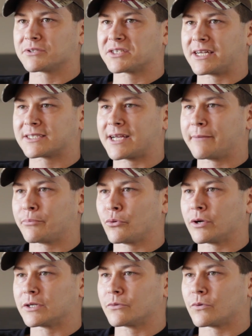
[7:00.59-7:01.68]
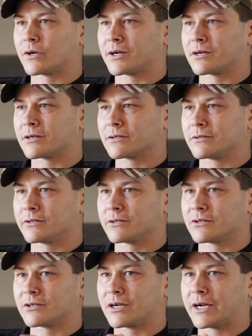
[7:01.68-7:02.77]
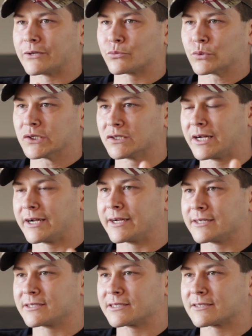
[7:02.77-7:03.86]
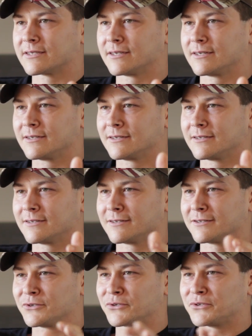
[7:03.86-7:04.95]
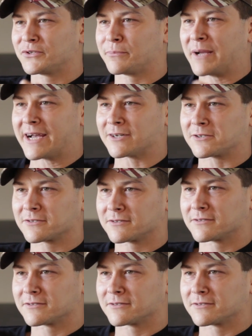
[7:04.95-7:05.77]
was at that point where I realized the pattern.